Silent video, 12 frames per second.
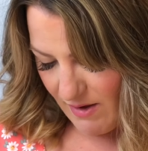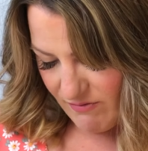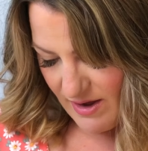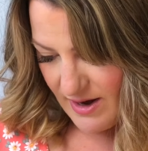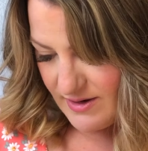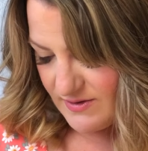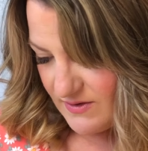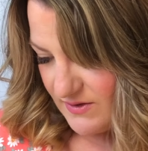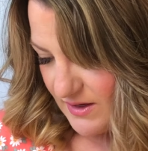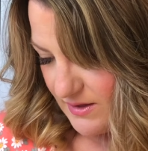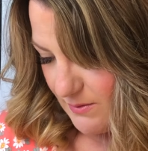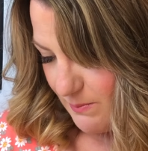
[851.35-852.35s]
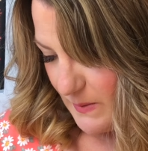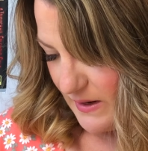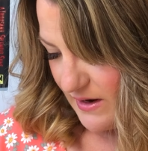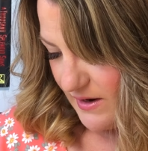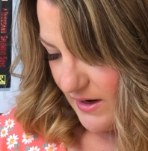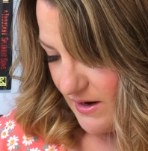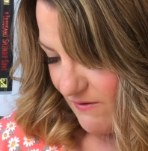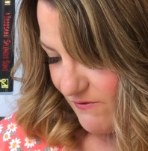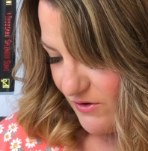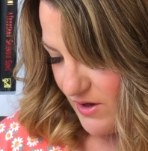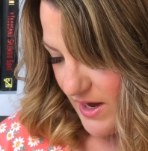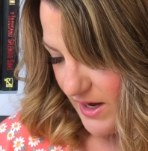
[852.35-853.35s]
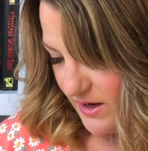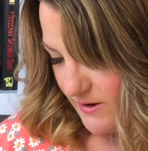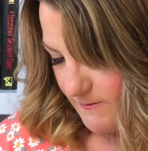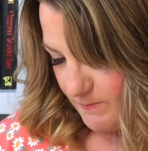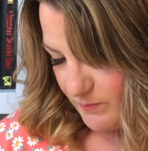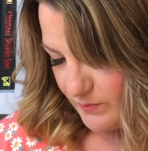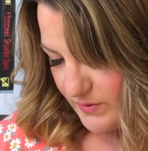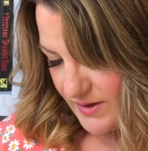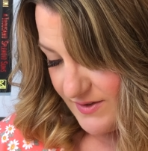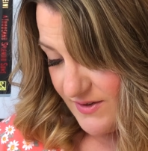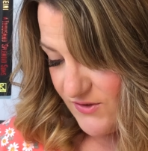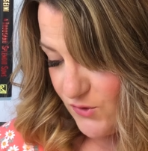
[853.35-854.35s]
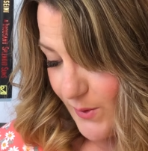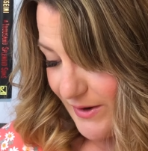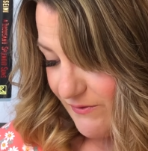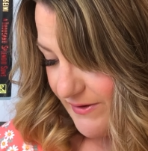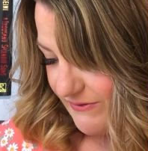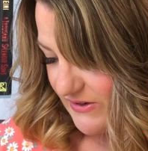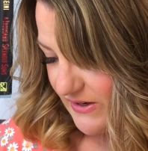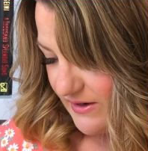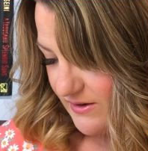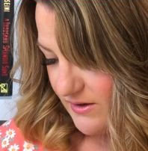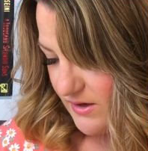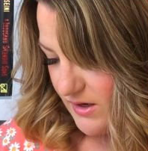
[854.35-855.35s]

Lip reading: I've had it since like the beginning, I feel like. It says 2015.